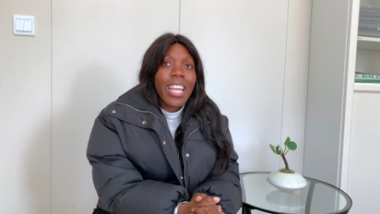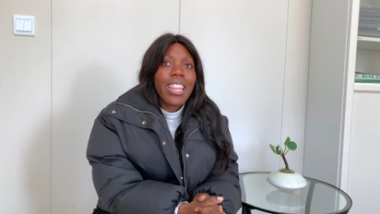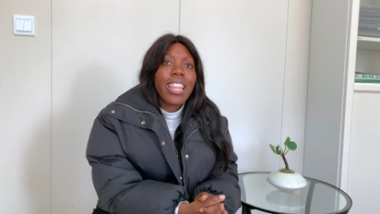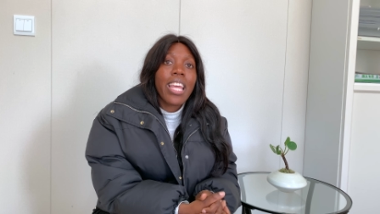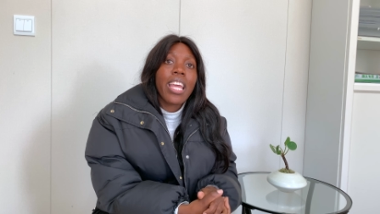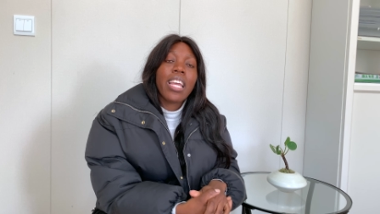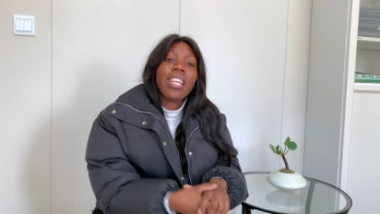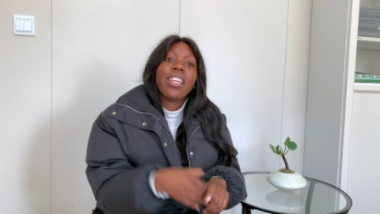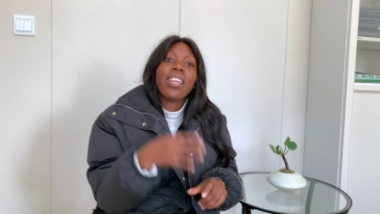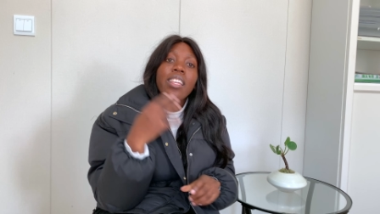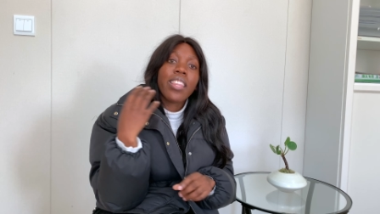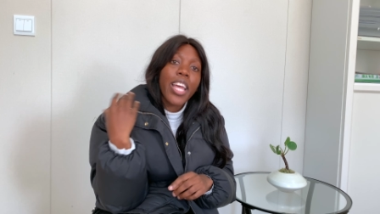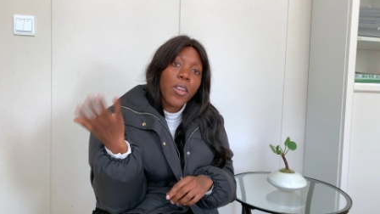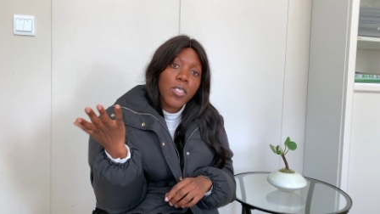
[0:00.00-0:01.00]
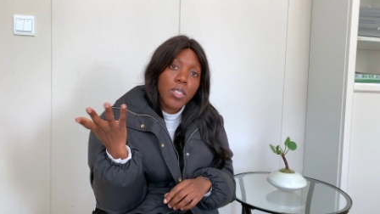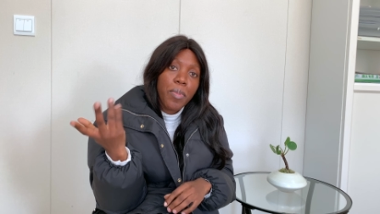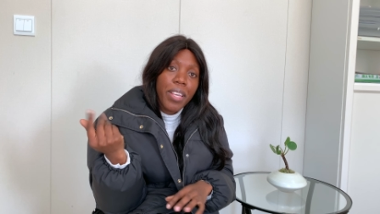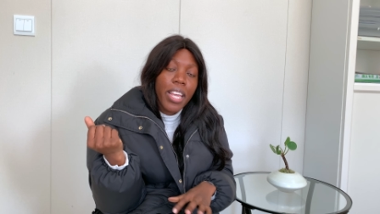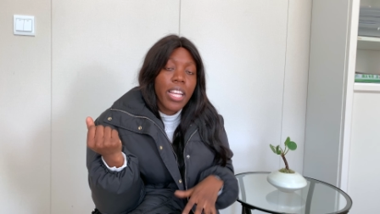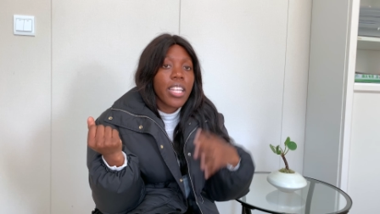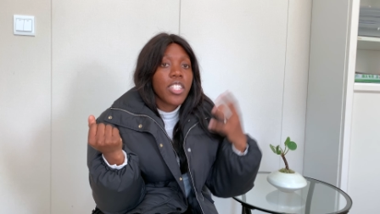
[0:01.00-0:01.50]
They, they don't
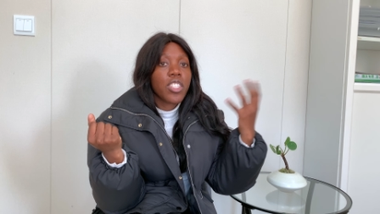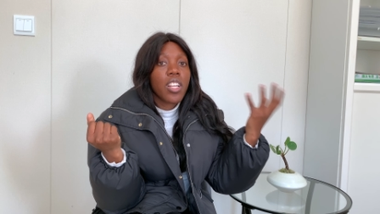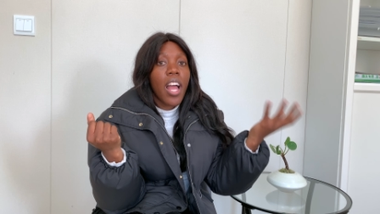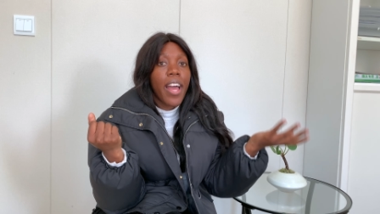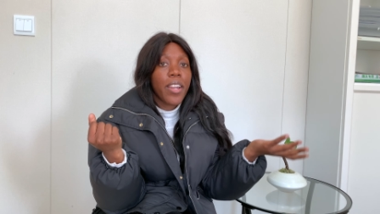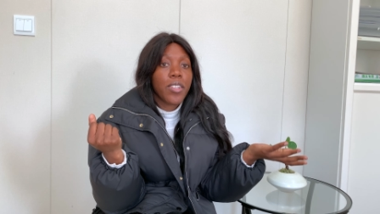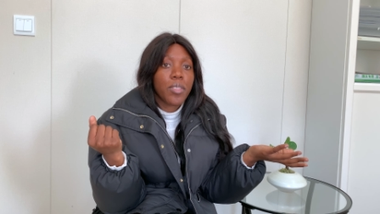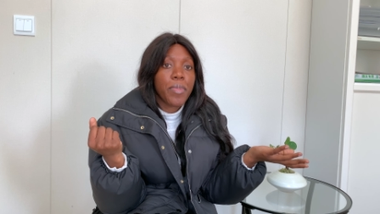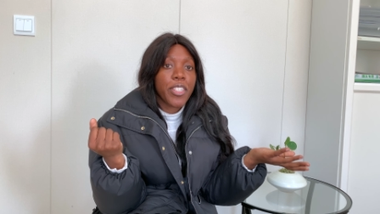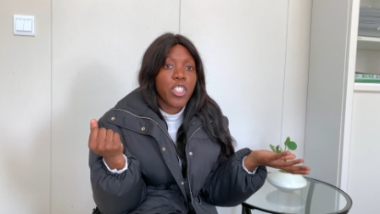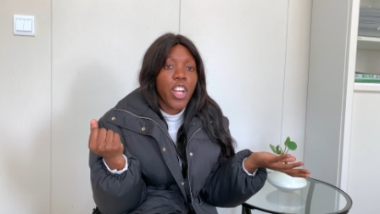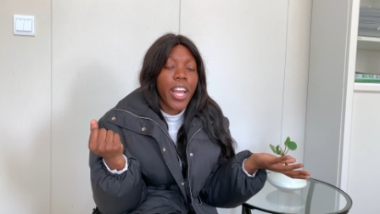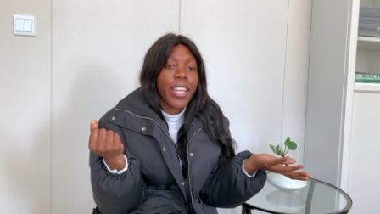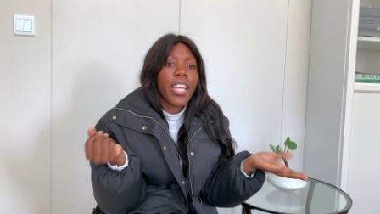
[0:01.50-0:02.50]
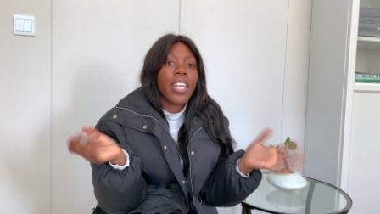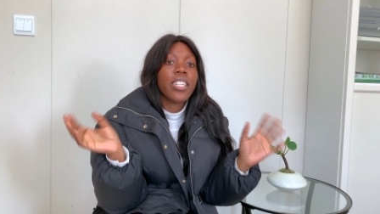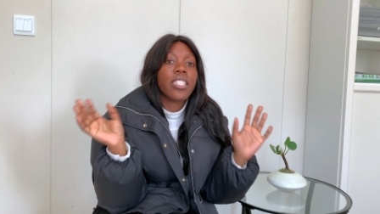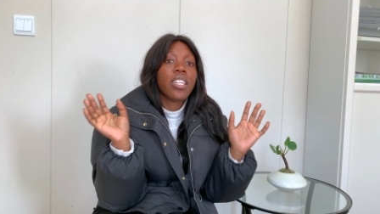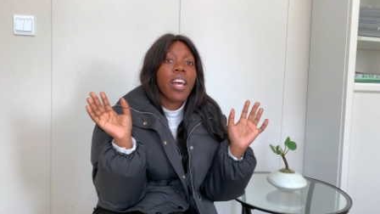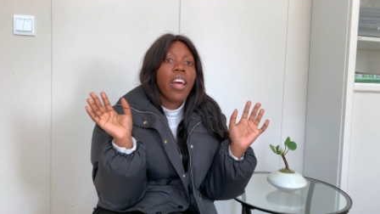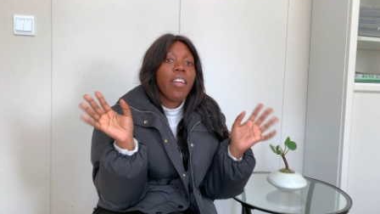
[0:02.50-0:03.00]
speak English, I don't speak
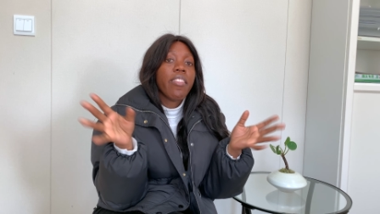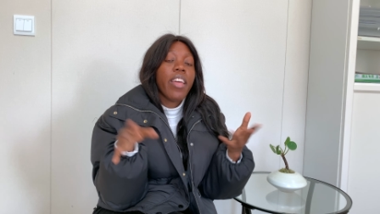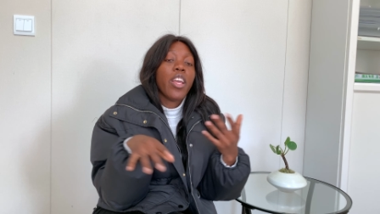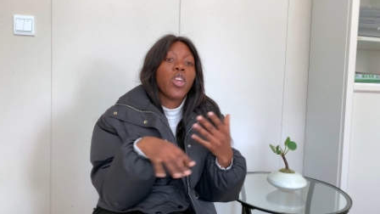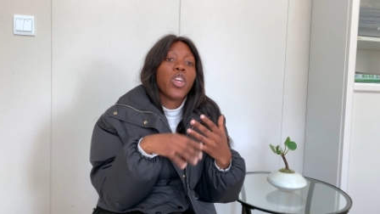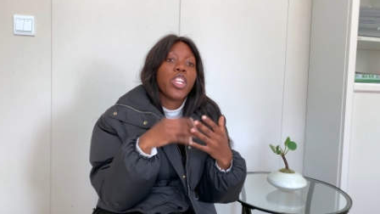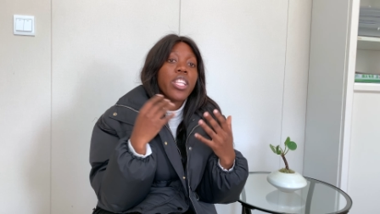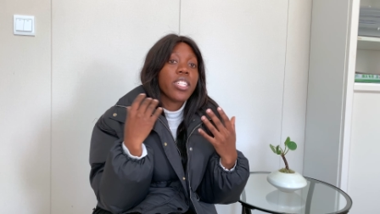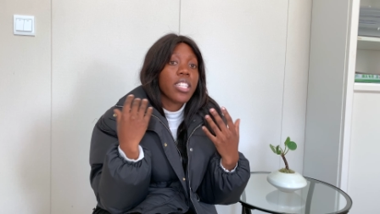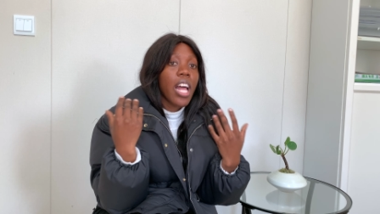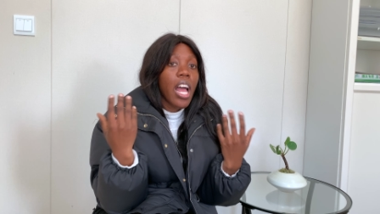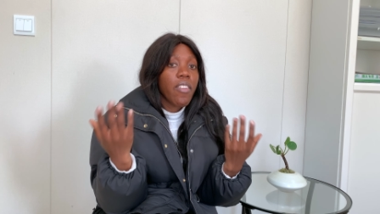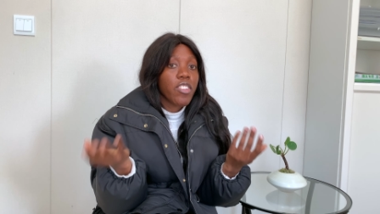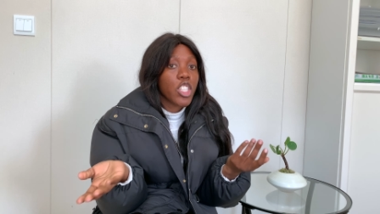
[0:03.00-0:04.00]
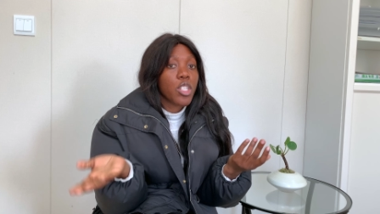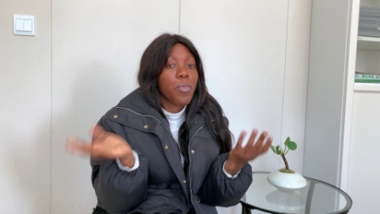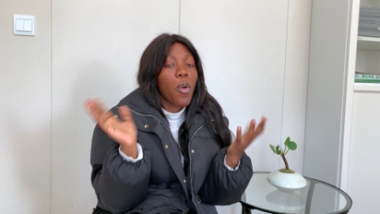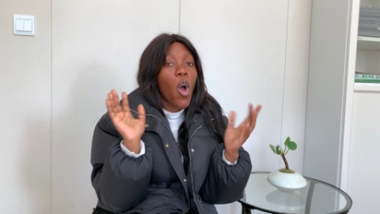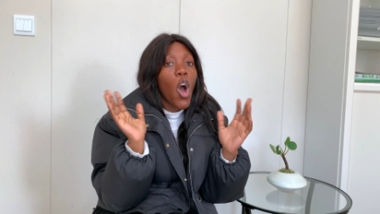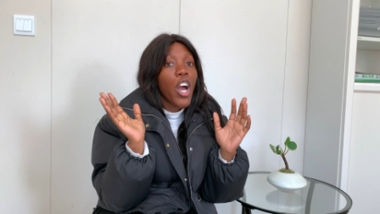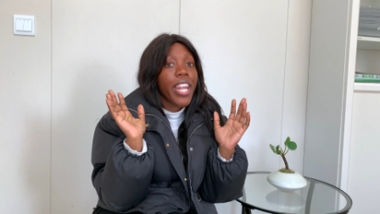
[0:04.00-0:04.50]
Chinese. Thank goodness I have a SIM
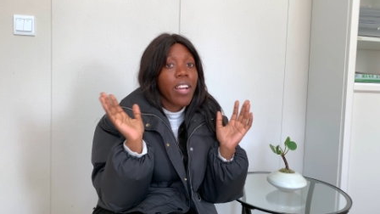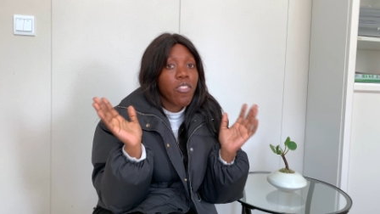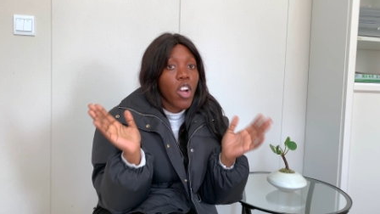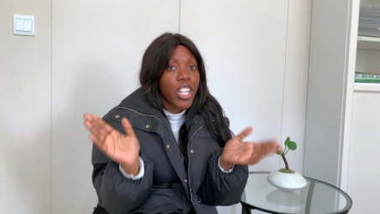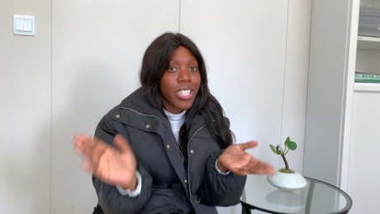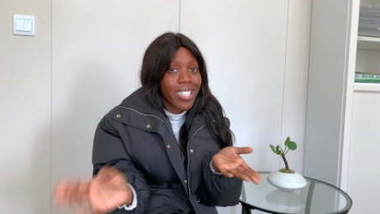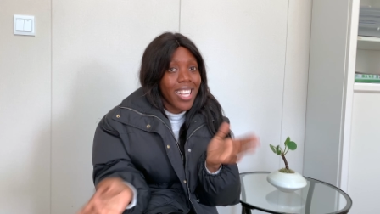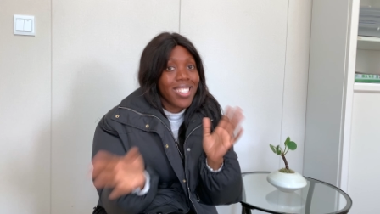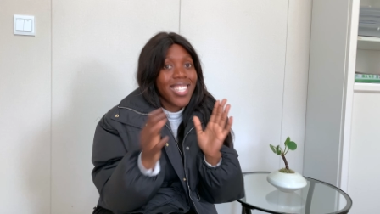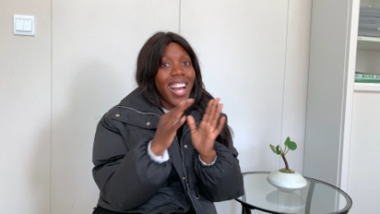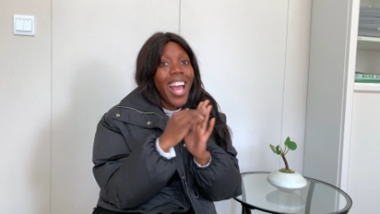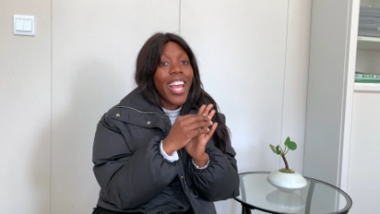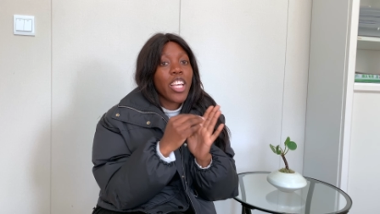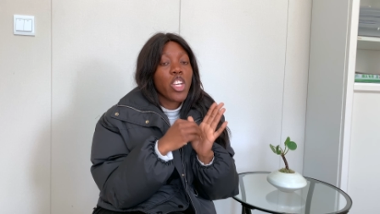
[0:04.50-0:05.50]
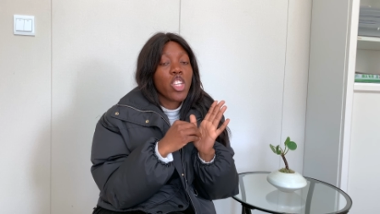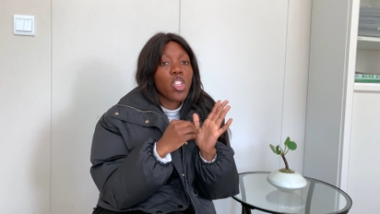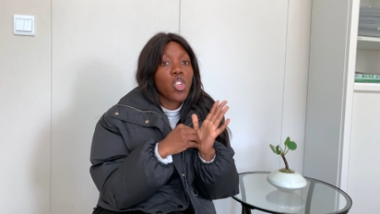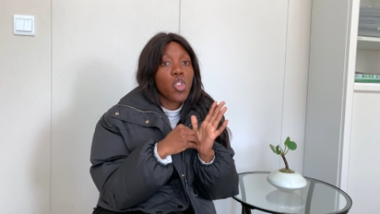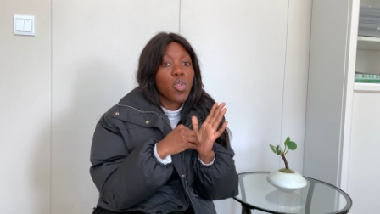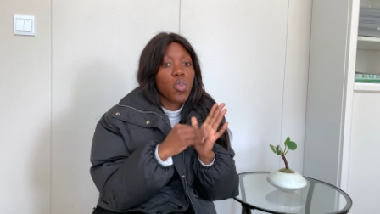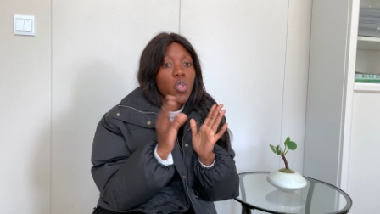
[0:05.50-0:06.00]
card, I've got data, I can
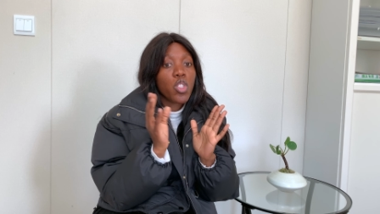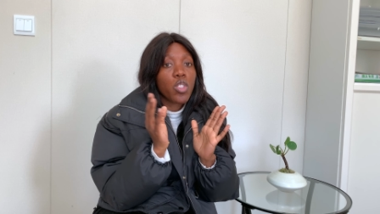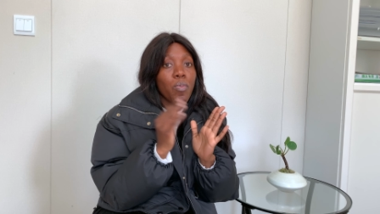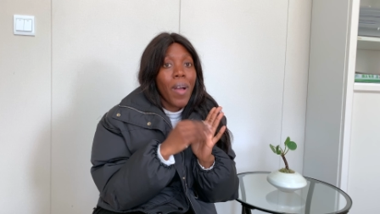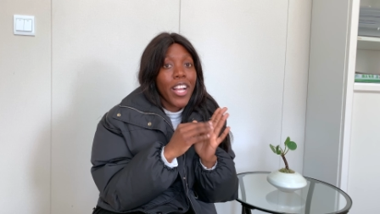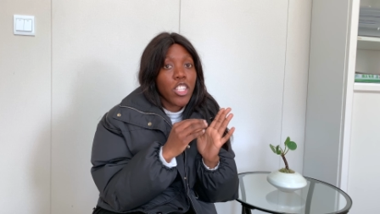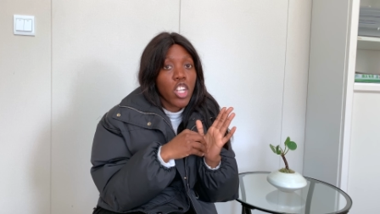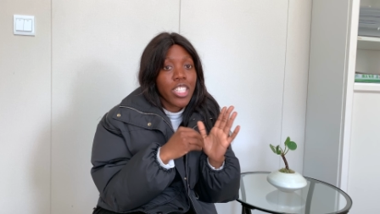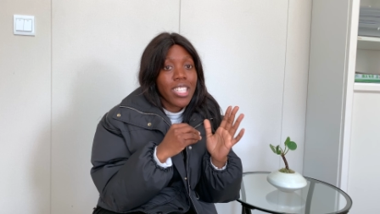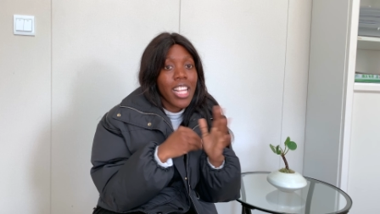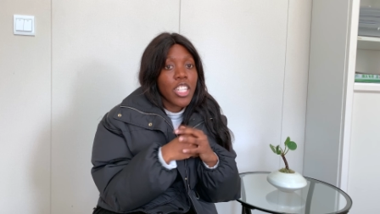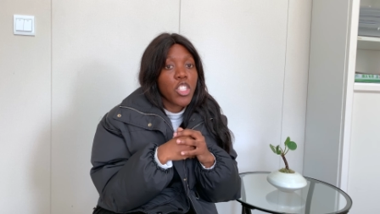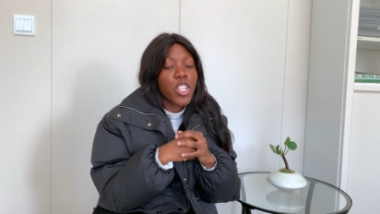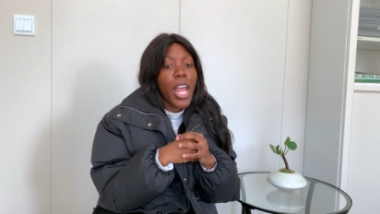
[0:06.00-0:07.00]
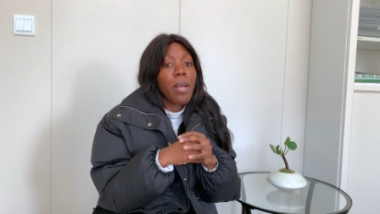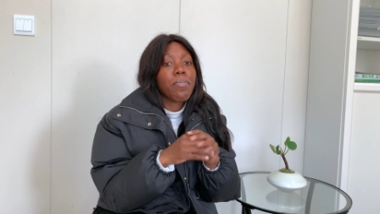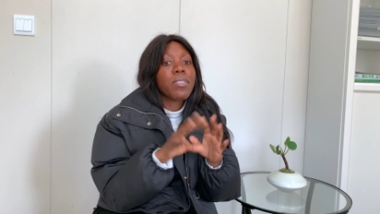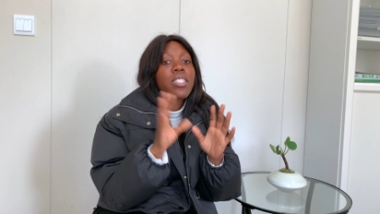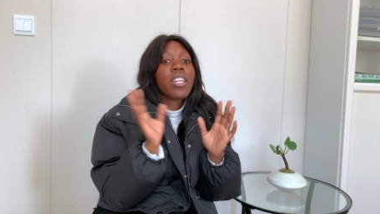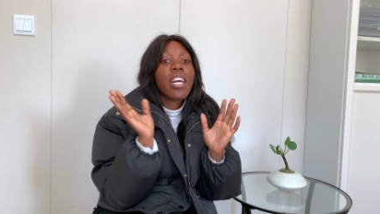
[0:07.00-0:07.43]
use my translation apps.